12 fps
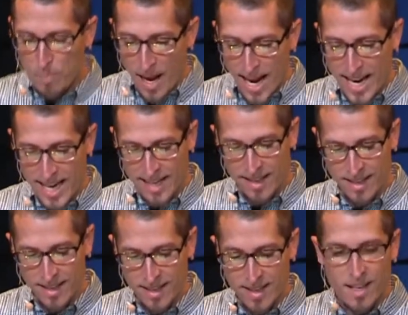pain
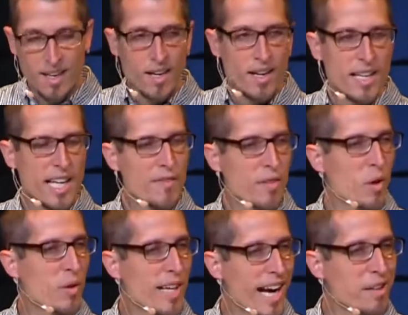even
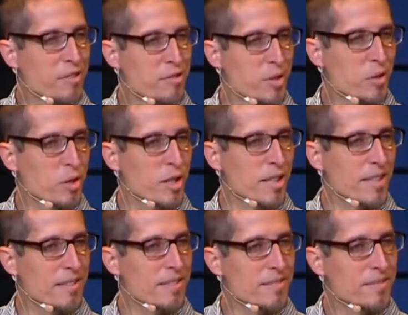though God is still good?